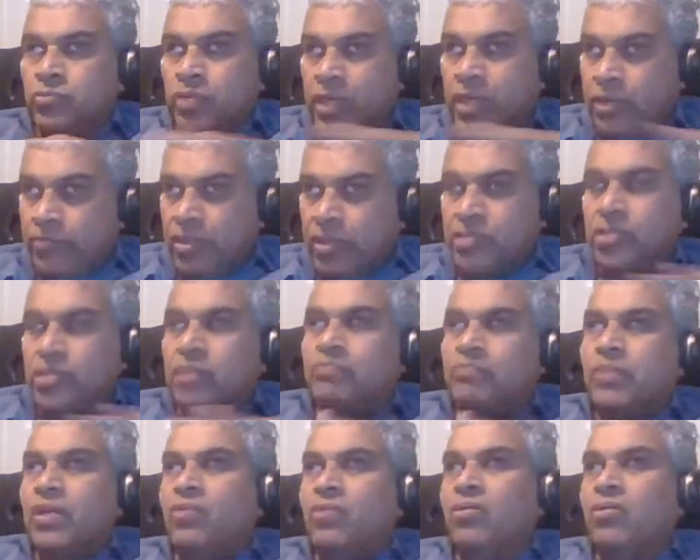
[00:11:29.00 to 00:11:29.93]
very much
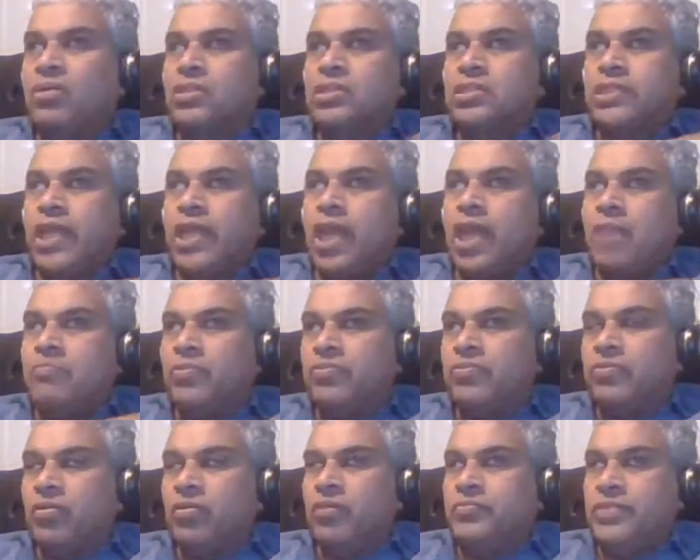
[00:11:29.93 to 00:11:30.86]
depend on the shape
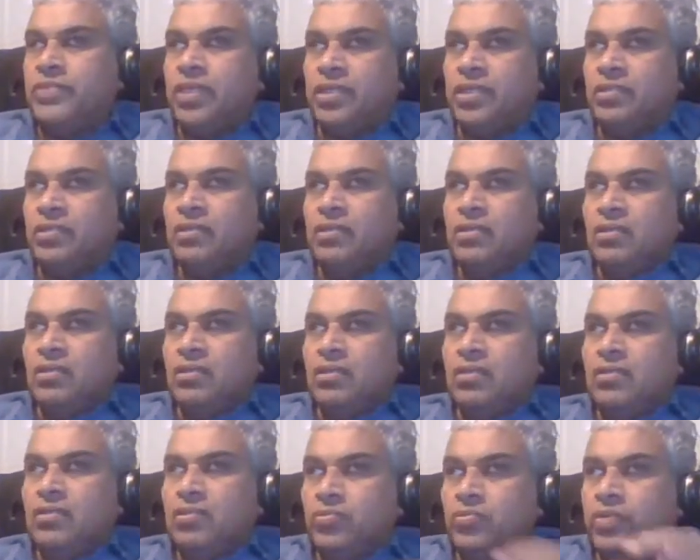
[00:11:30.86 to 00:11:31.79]
of the object.
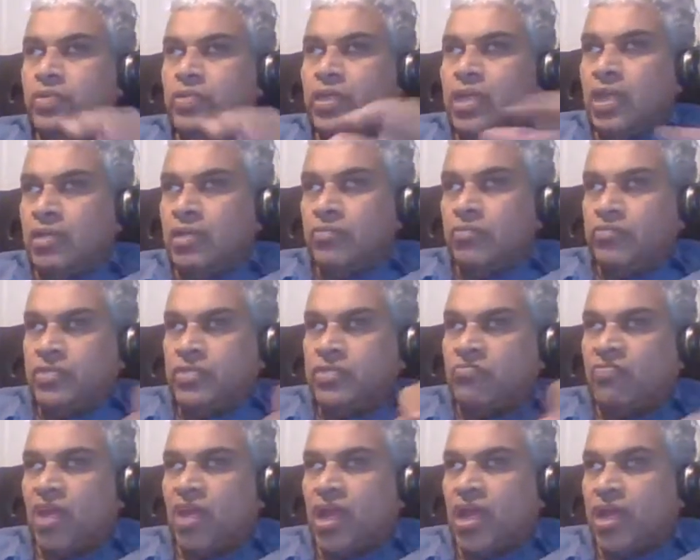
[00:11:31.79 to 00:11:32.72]
So we can, if it's
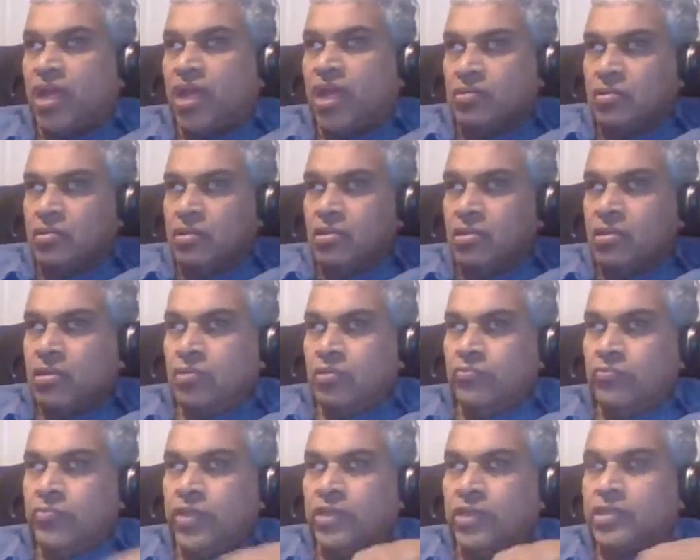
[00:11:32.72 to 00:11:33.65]
a flat
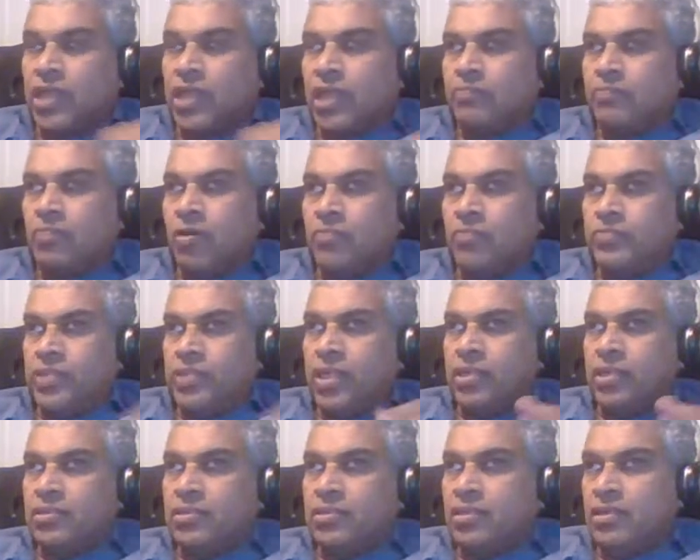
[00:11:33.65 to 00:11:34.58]
beam type
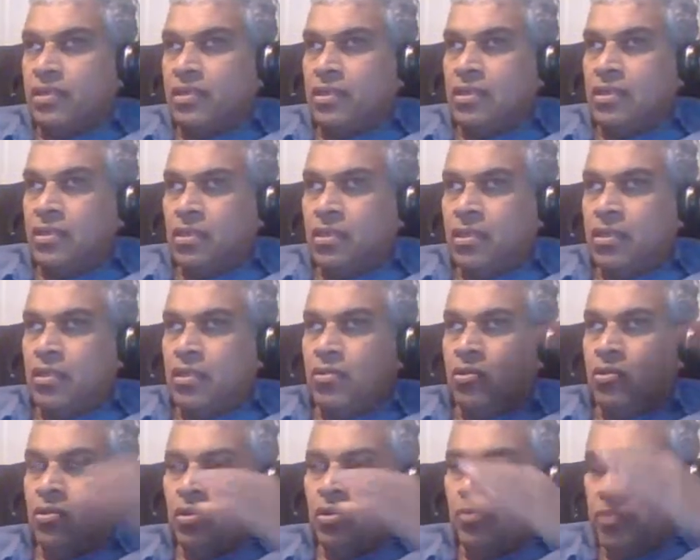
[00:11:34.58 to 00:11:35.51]
object,
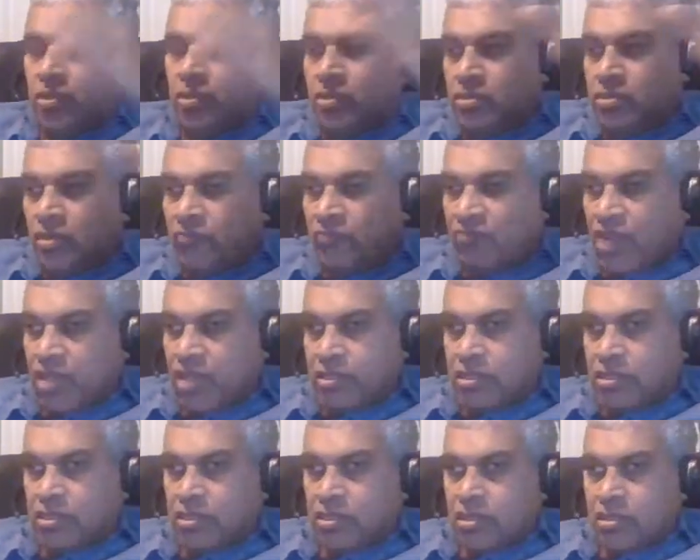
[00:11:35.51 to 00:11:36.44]
because of the
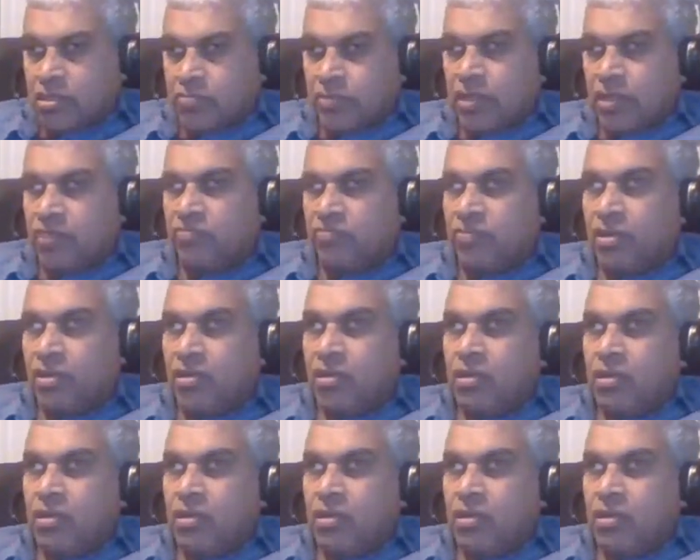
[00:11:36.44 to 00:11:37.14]
faster speed of